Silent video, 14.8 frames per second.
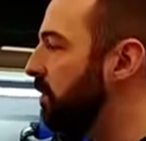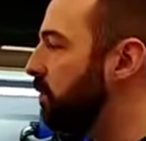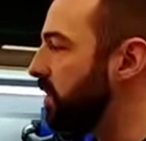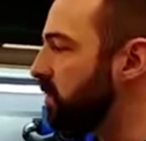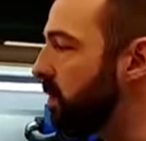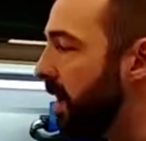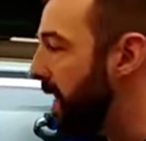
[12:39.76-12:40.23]

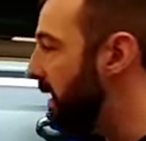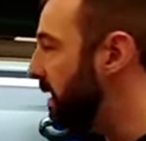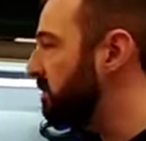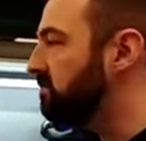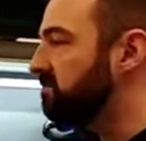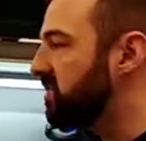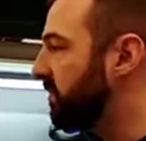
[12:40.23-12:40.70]
When you
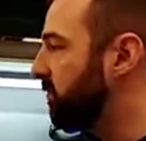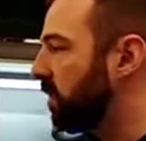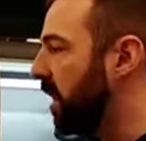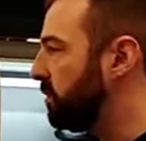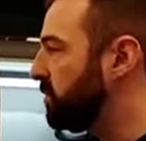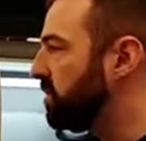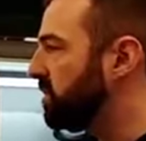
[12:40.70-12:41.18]
add
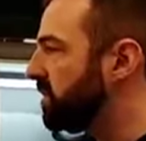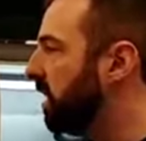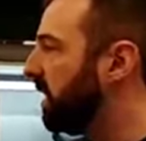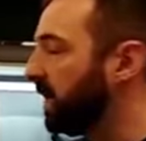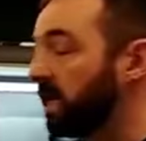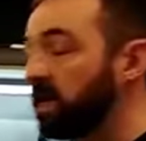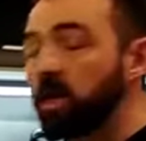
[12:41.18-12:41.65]
different options
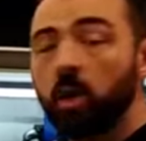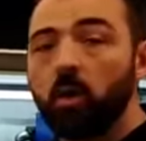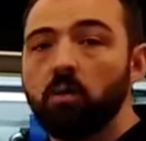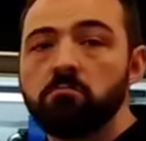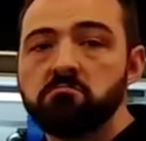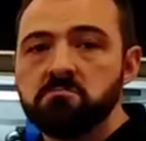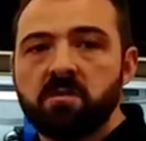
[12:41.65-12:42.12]
on, it can
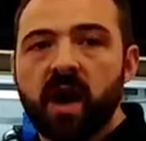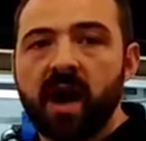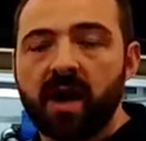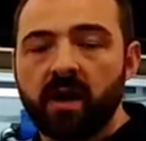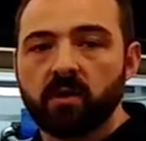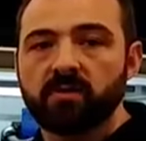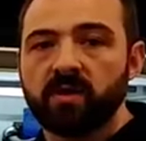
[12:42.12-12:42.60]
go
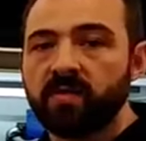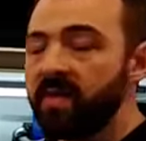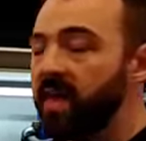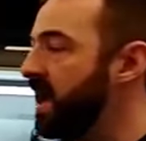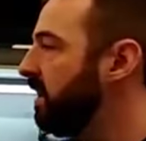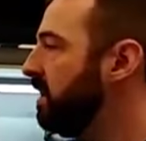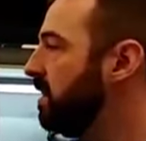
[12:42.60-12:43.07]
higher than
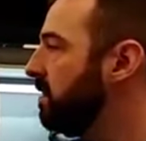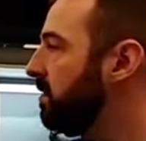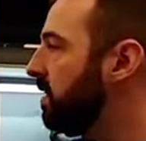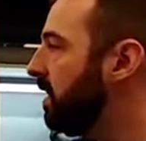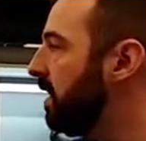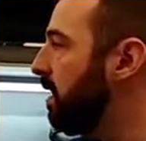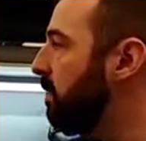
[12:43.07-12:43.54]
that,
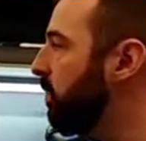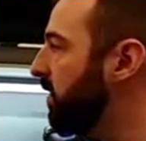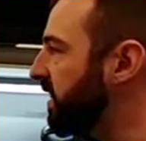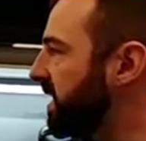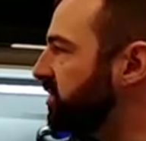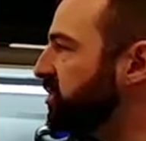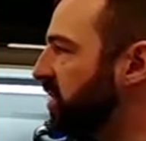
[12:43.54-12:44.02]

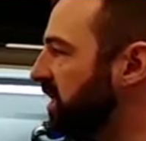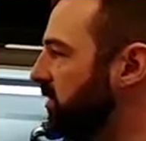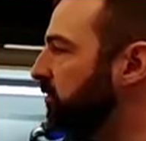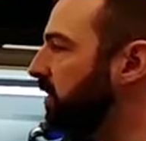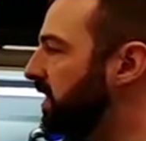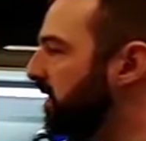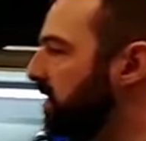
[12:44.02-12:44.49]
but that's
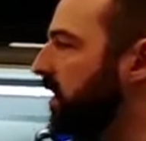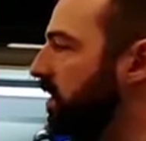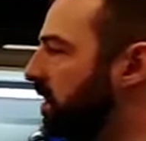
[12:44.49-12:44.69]
generally